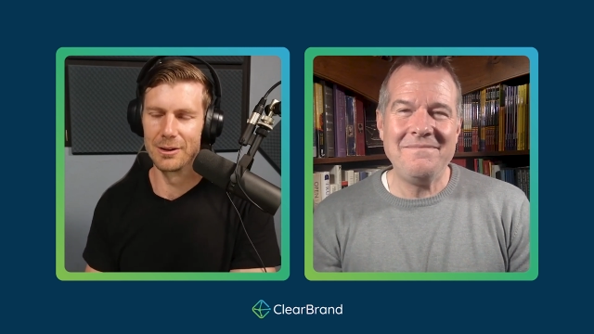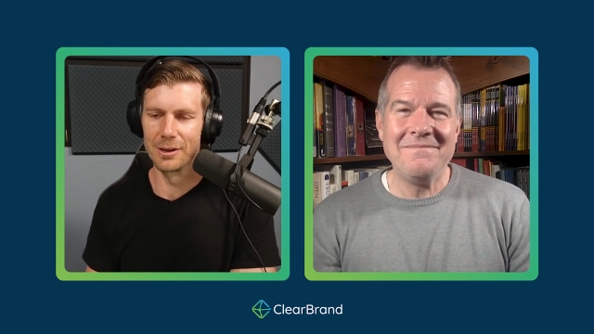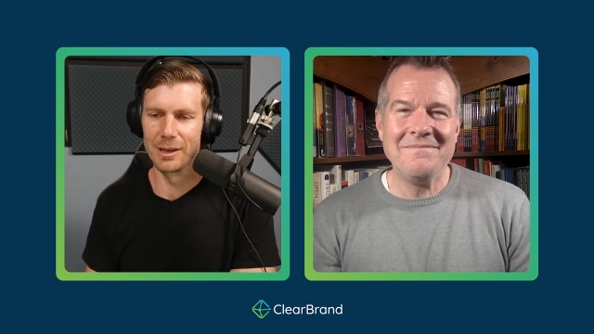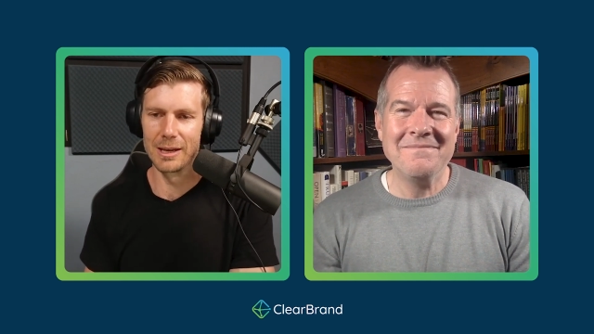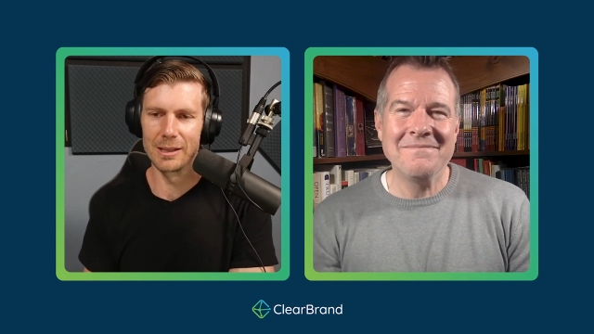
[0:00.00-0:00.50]
Speaker 1: you
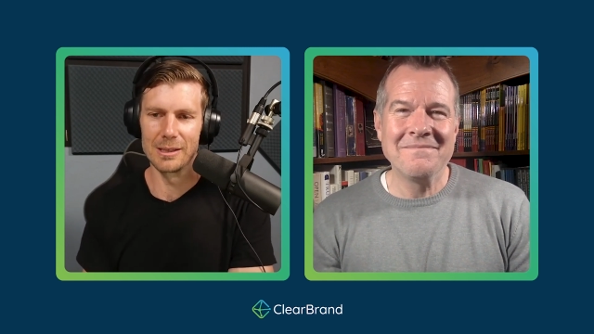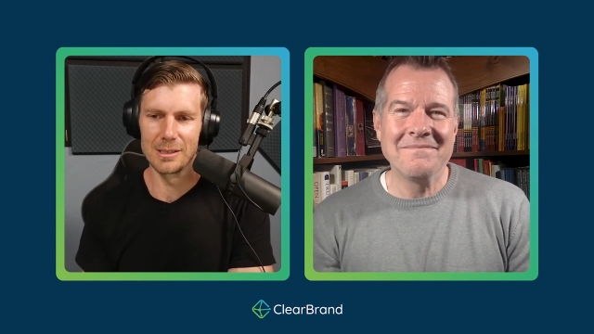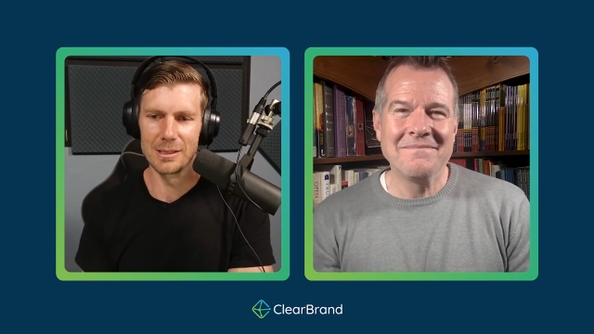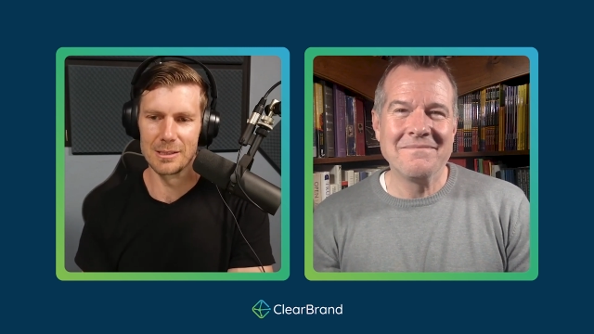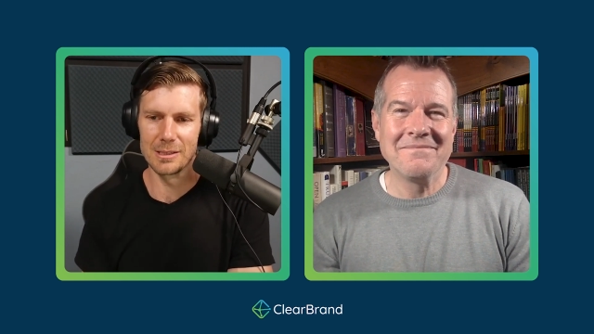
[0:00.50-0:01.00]
know getting
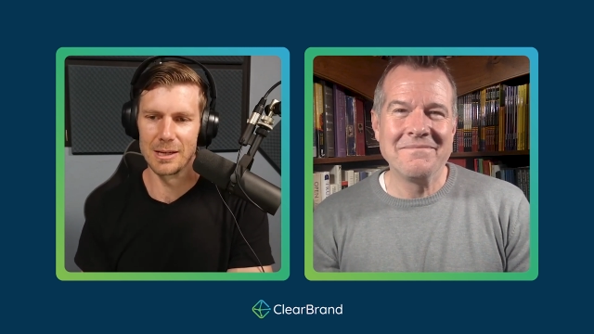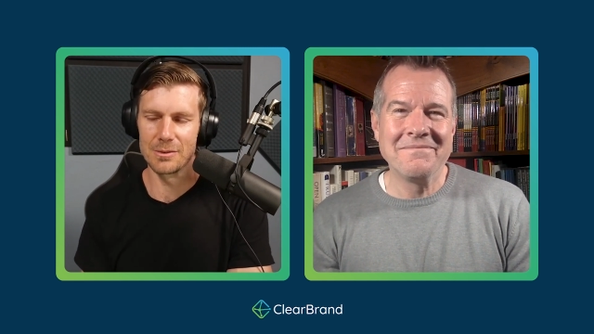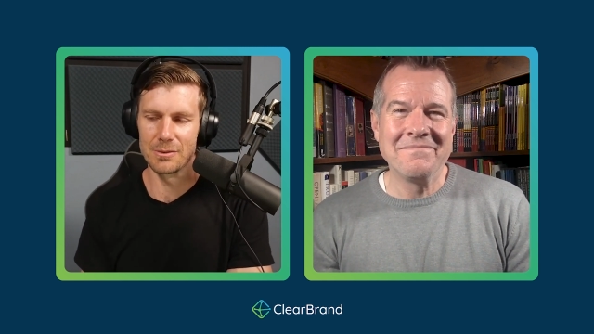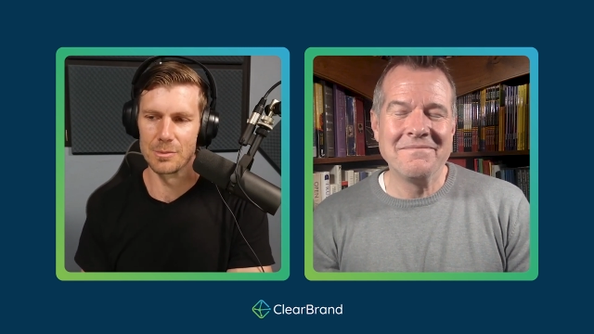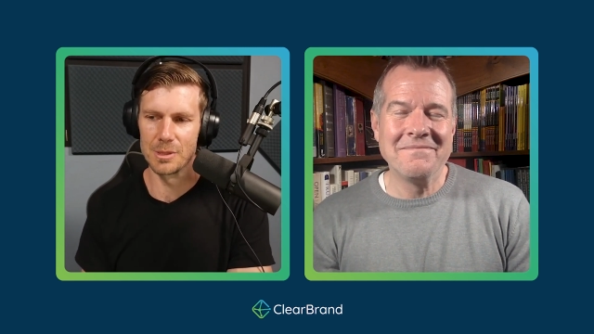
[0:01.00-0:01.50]
these
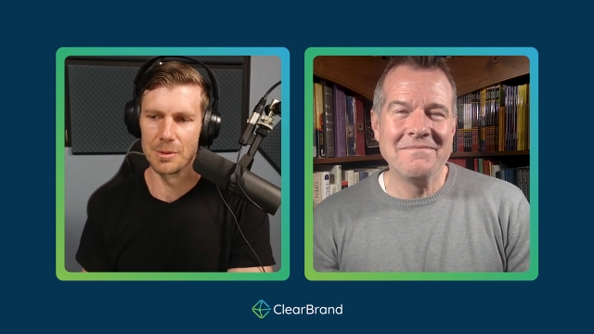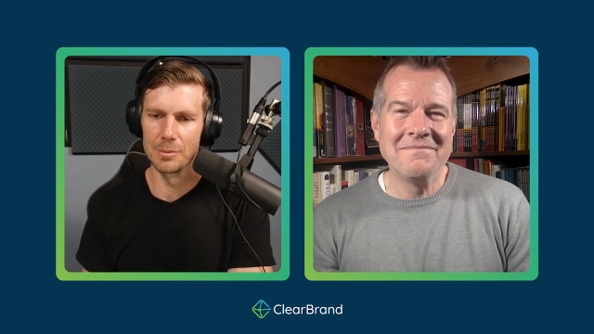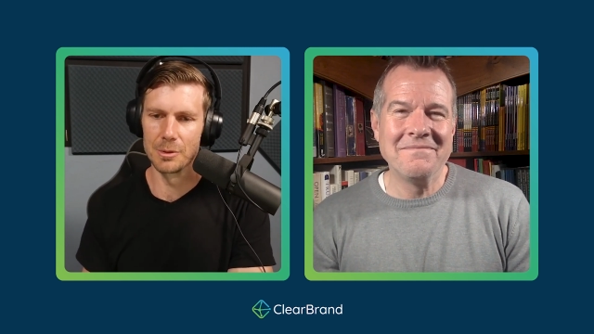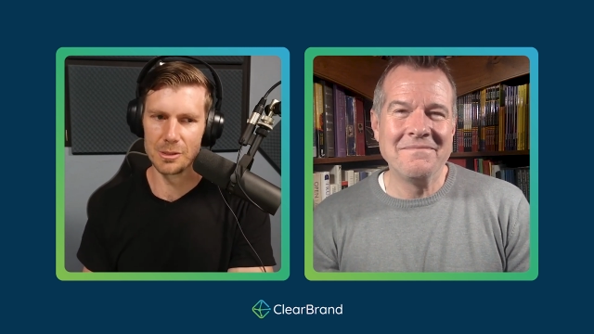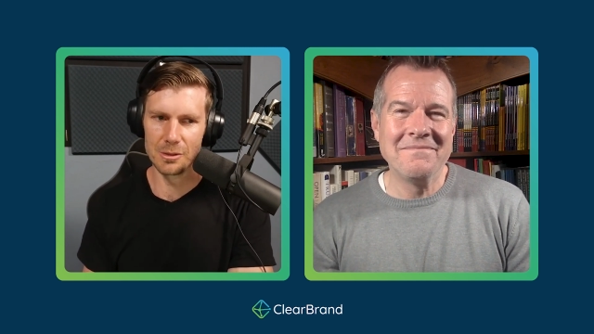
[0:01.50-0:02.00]
insights from some of
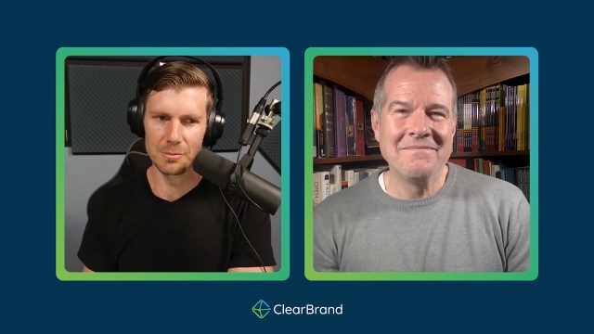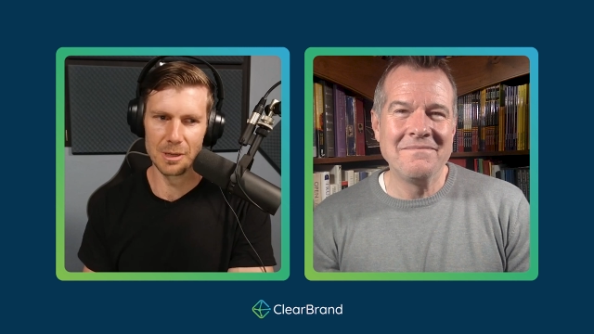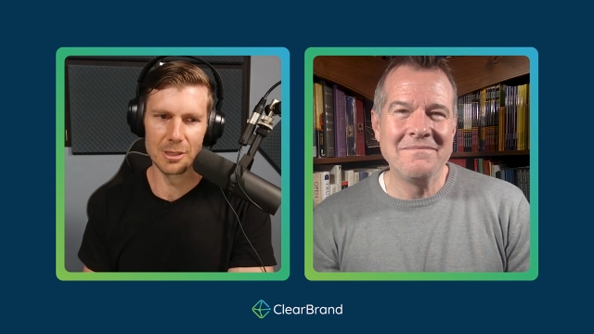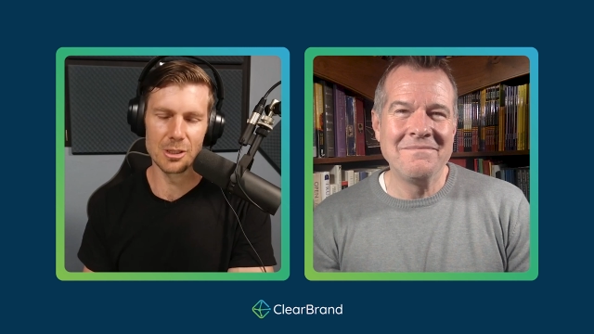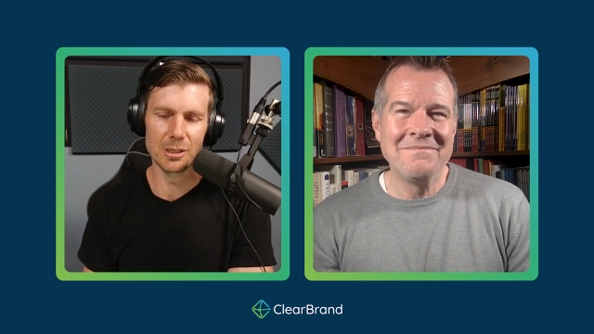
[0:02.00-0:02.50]
the books you've
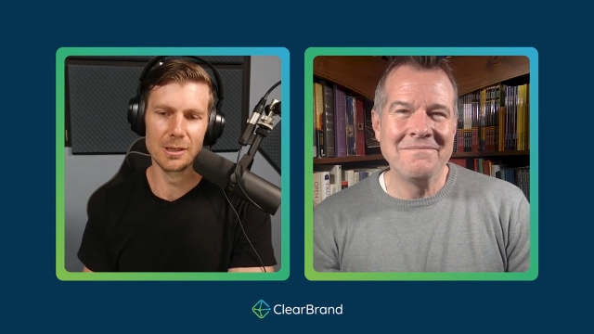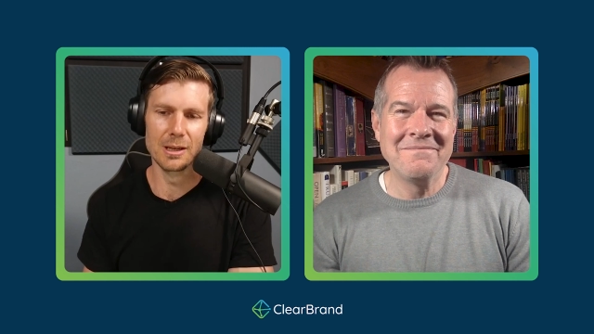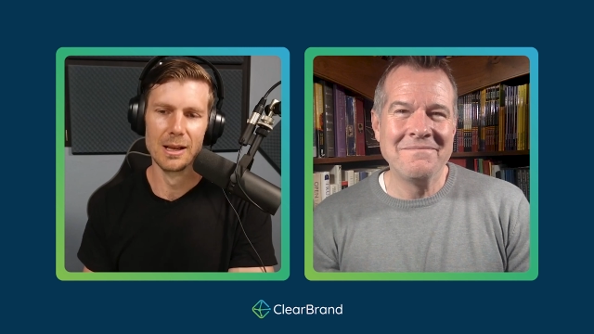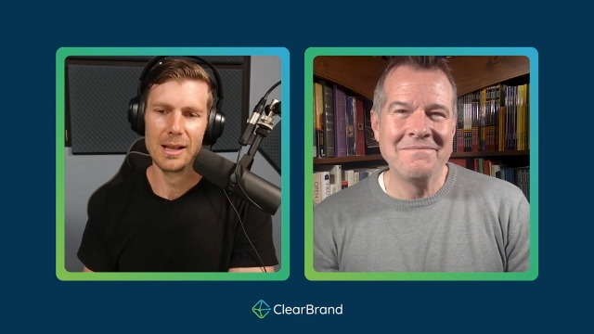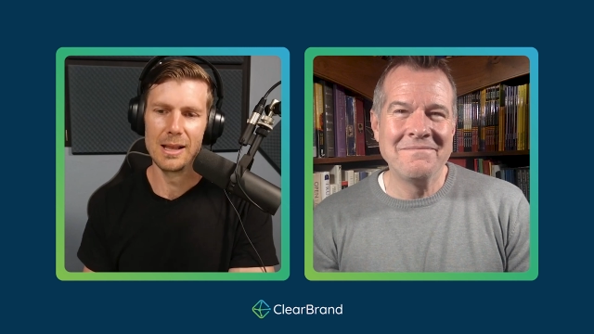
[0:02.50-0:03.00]
mentioned